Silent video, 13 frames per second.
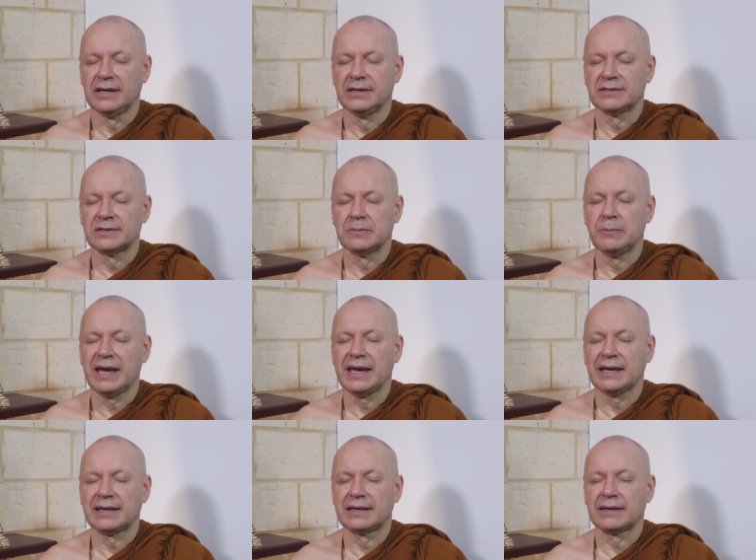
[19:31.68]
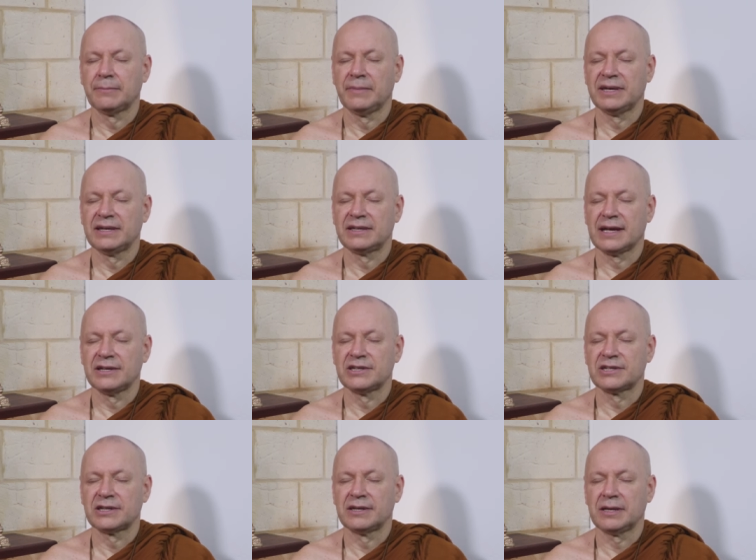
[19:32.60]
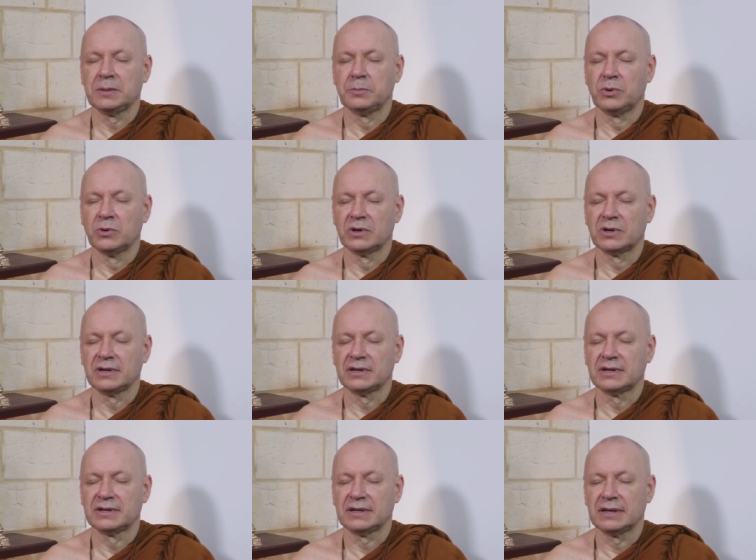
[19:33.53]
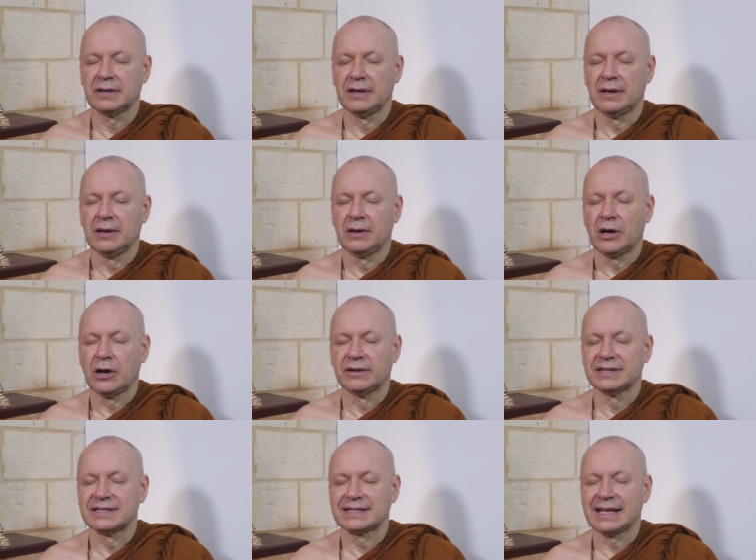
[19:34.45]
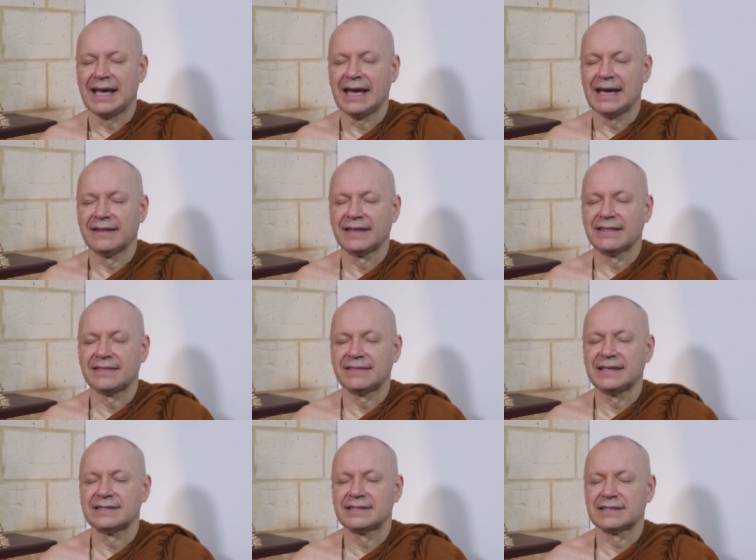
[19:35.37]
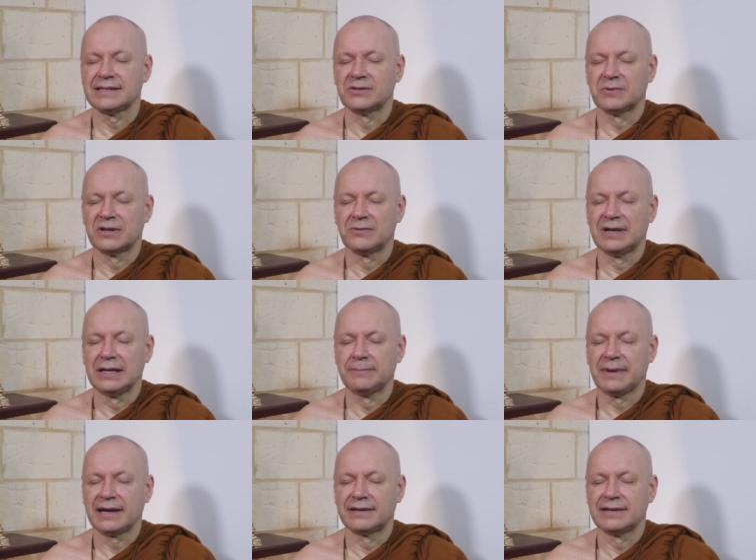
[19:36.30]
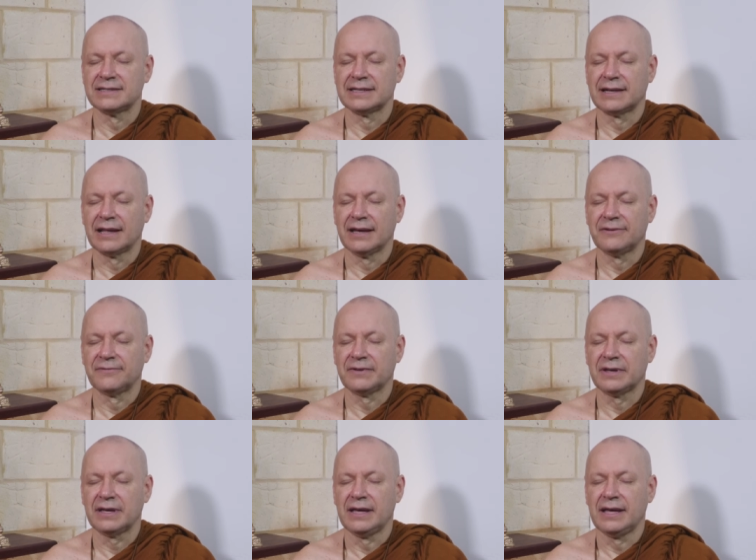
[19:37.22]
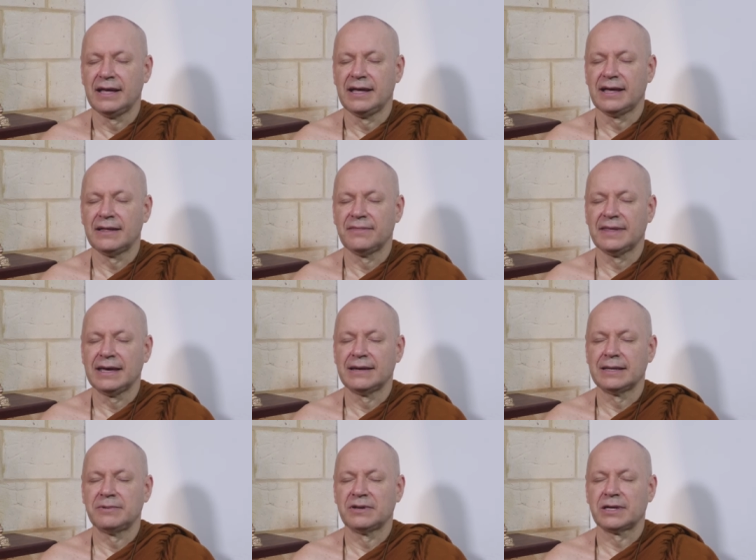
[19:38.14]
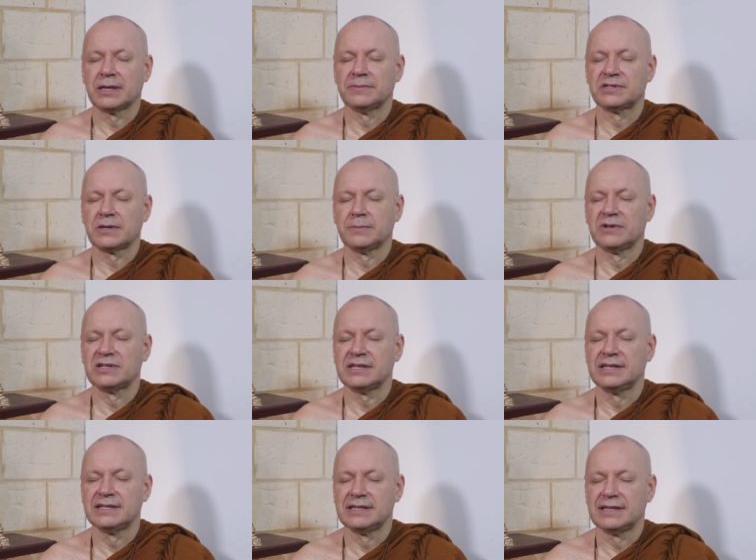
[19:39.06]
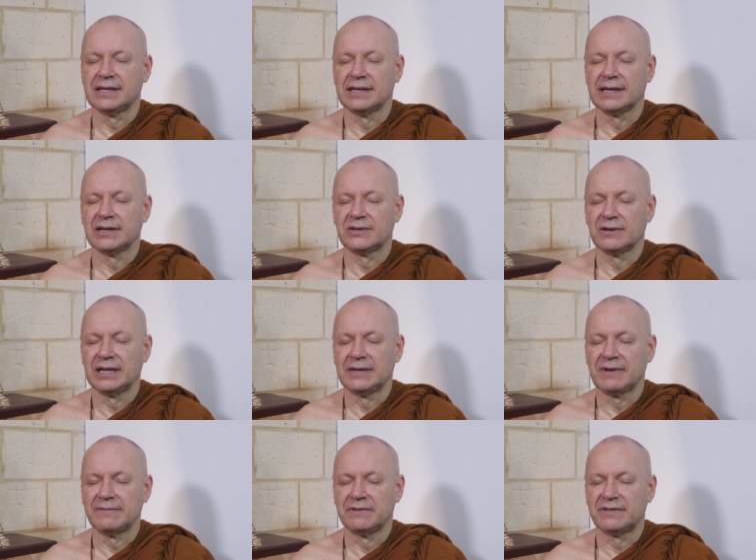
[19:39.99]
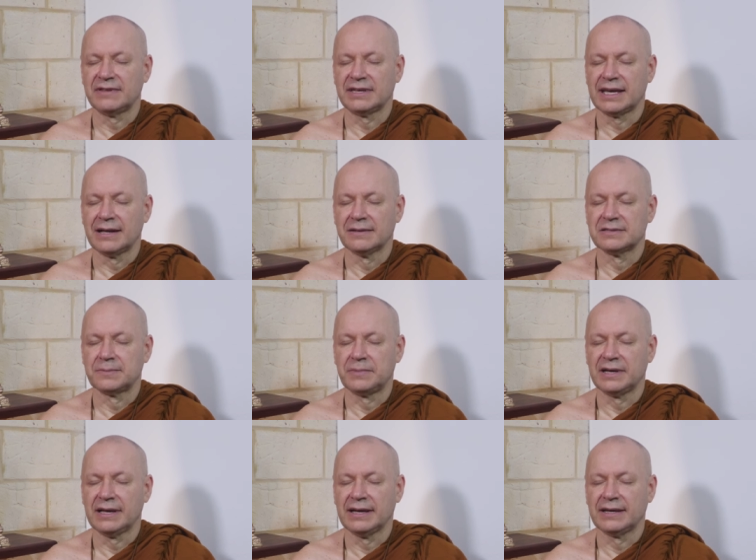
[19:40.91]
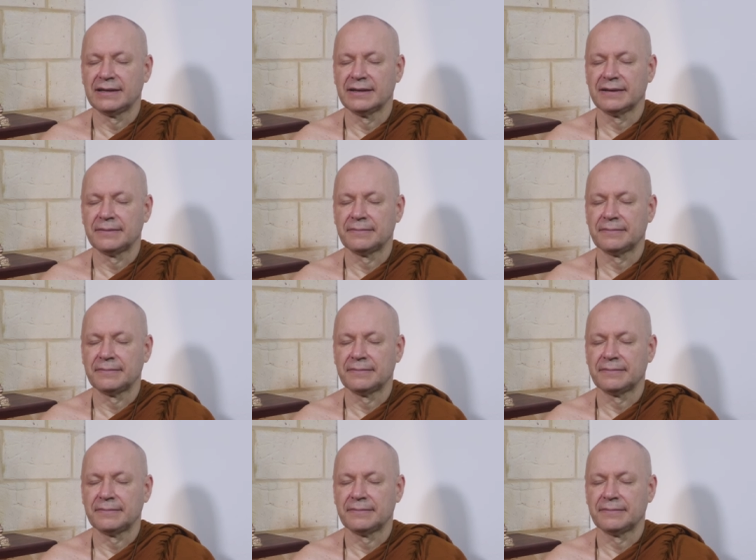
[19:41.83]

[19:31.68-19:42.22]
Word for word: so make meditation important. Uh, understand that this is what really matters in life. Uh, and then it becomes so much easier to leave everything else behind. Uh,